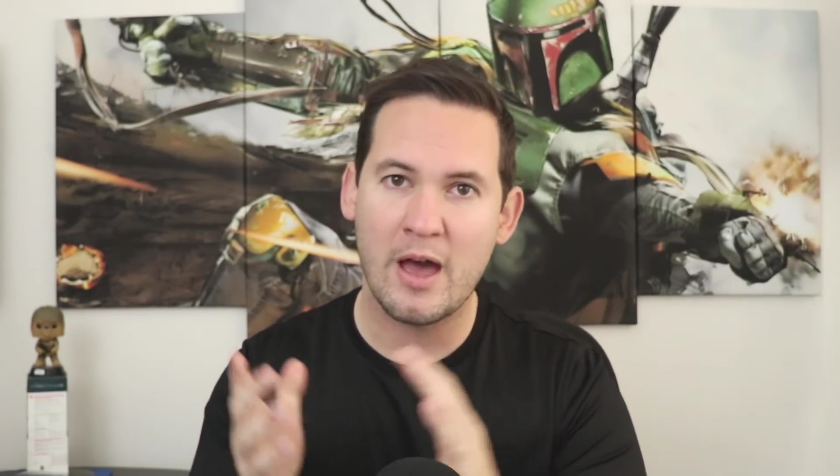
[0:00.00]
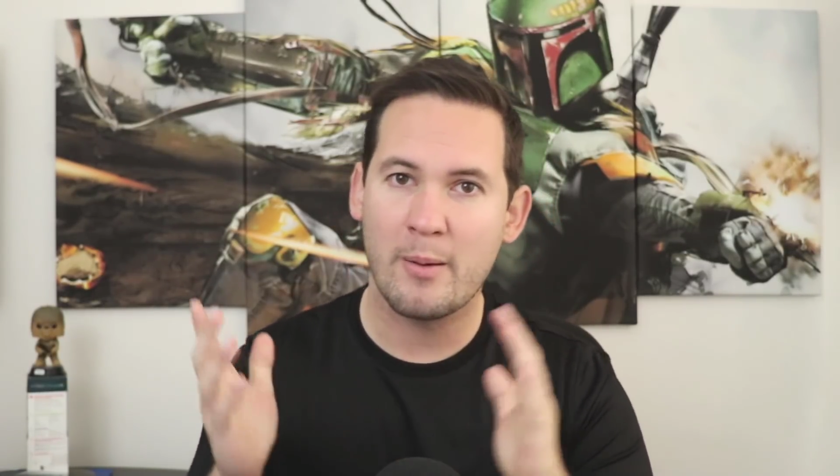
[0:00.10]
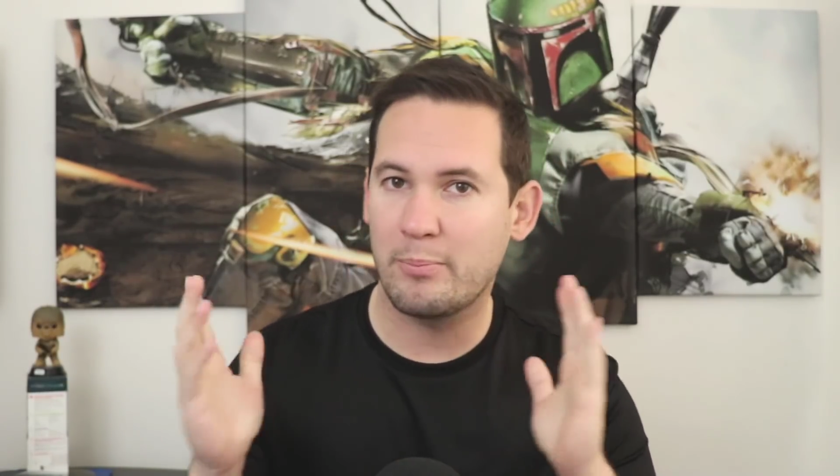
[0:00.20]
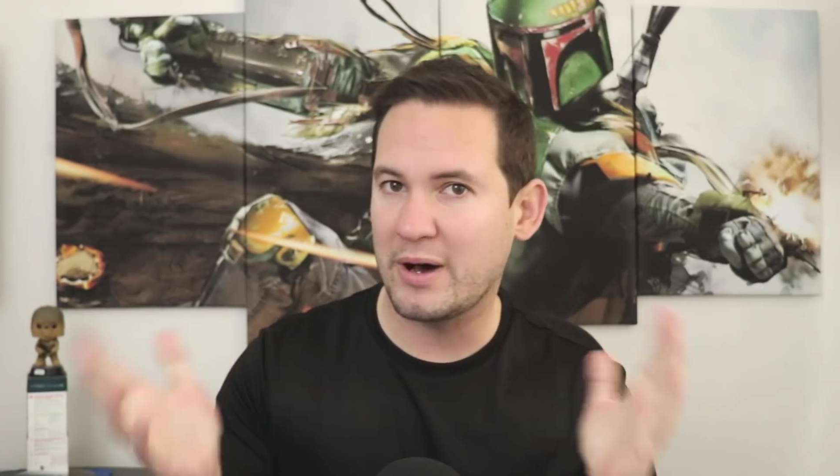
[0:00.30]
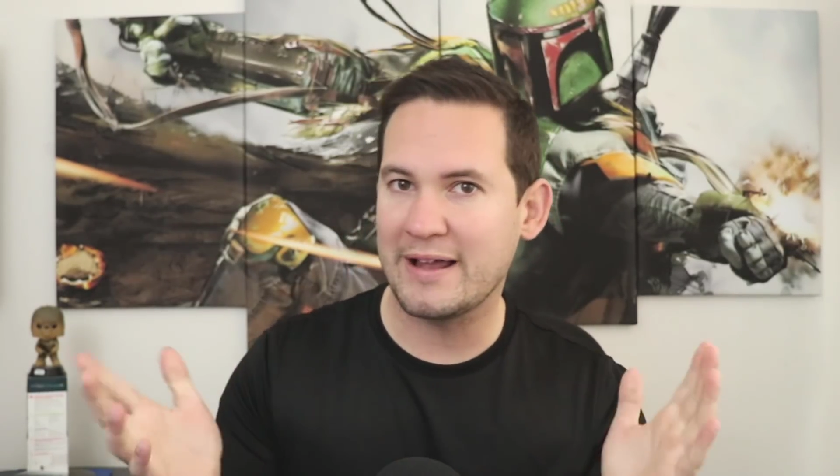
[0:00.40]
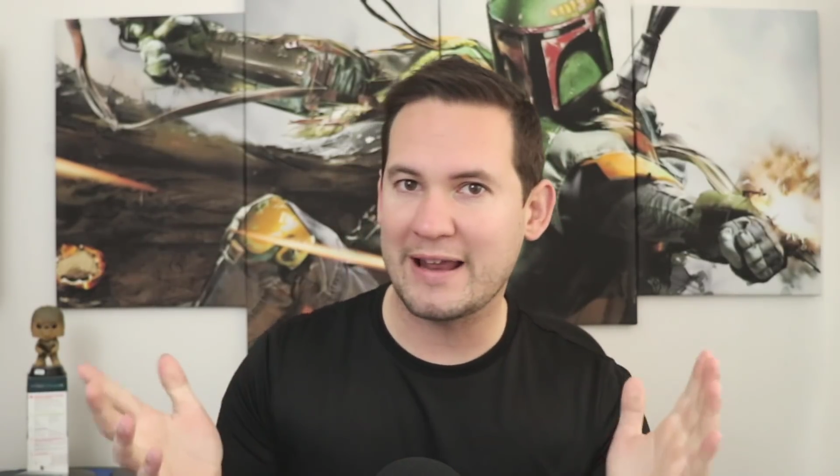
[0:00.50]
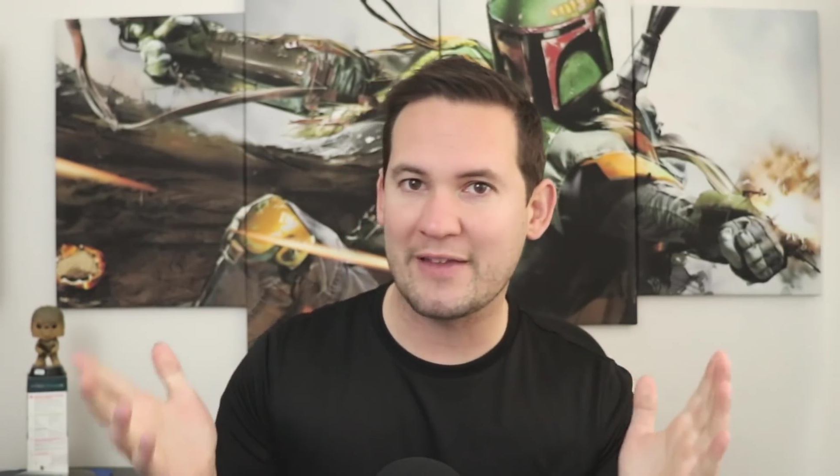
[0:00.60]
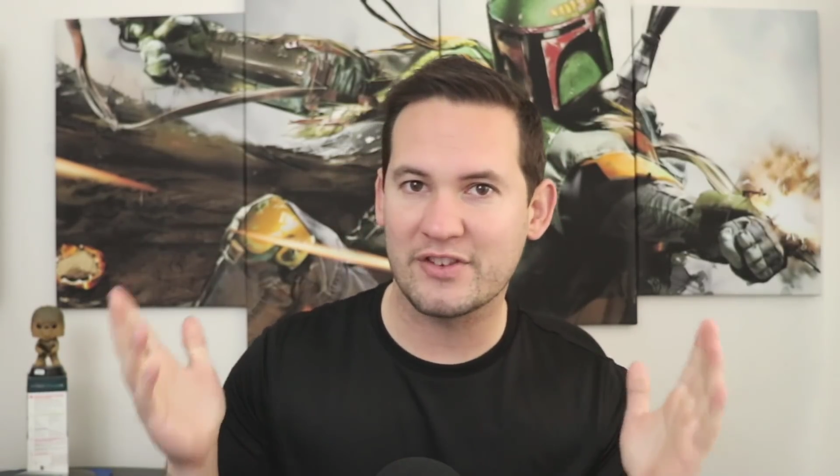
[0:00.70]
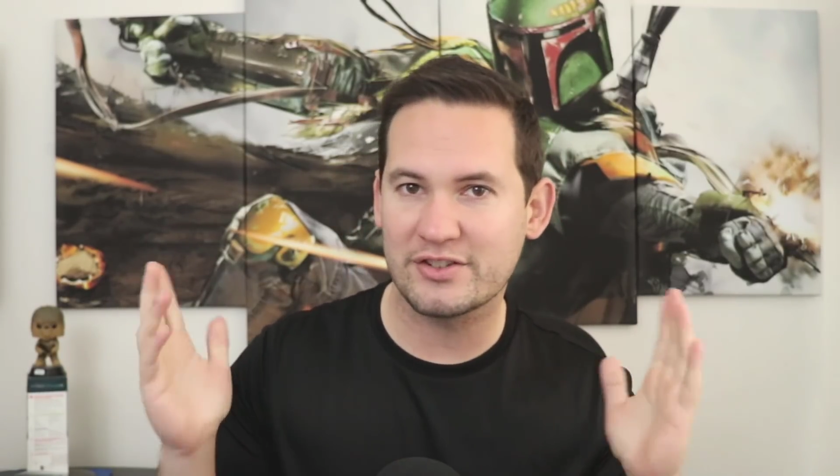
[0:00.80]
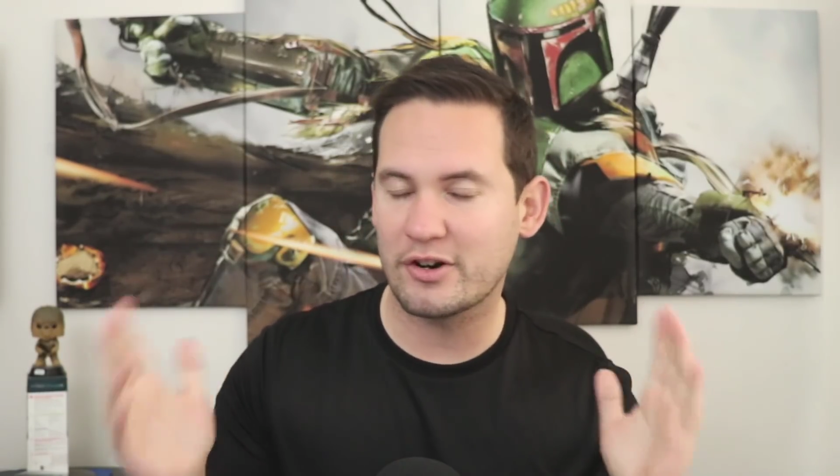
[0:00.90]
But at
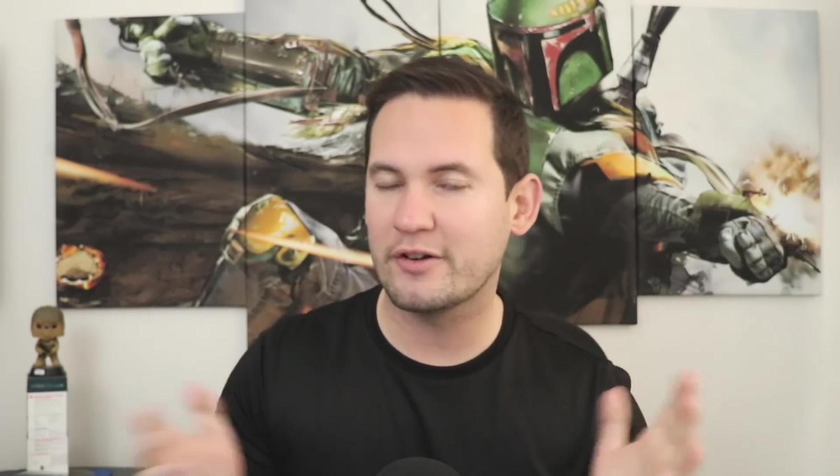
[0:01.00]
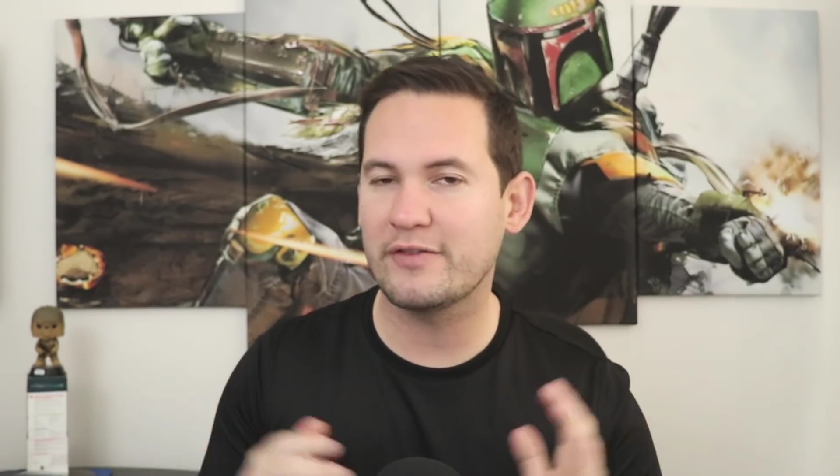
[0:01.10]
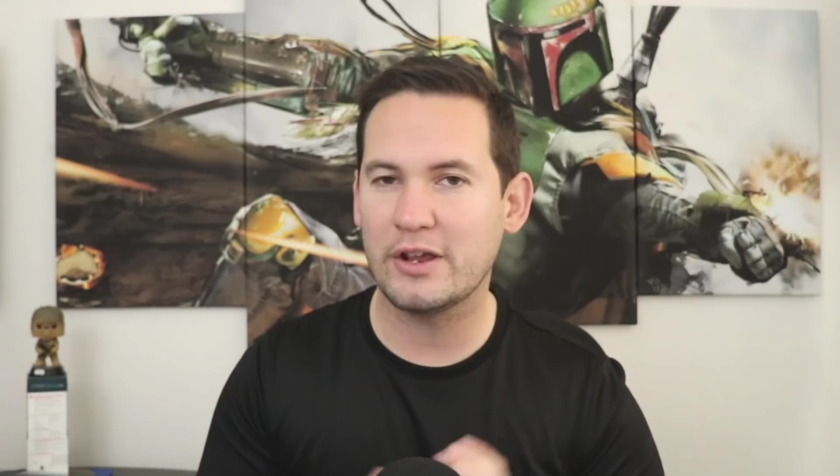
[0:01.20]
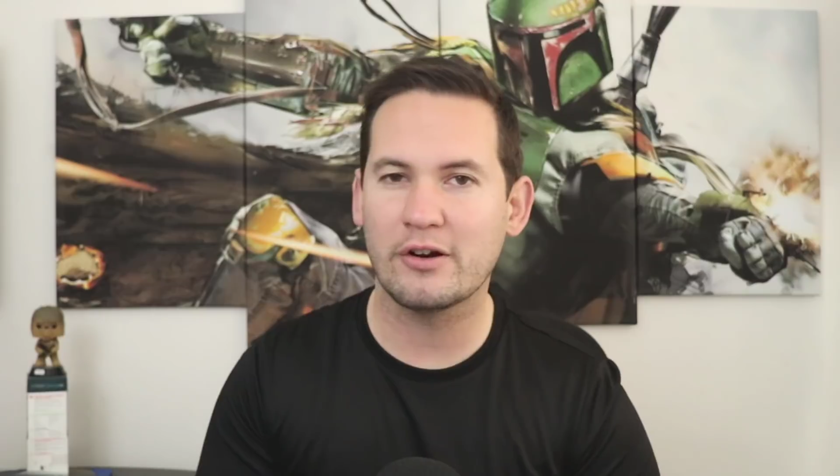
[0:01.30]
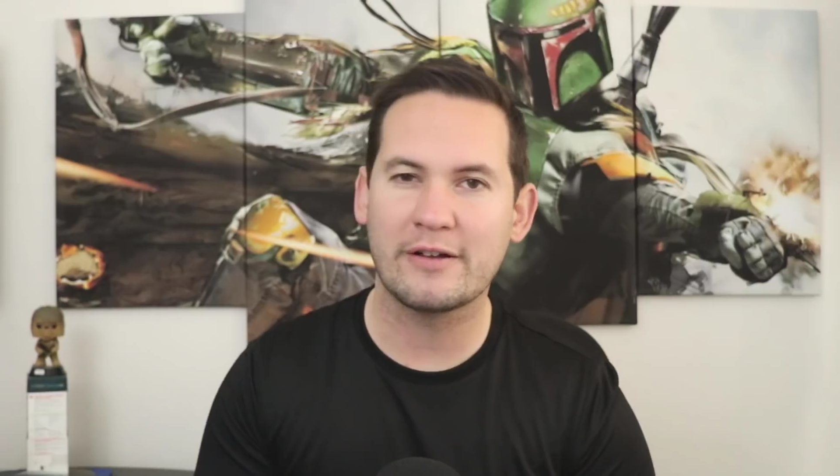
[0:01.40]
the start of the year,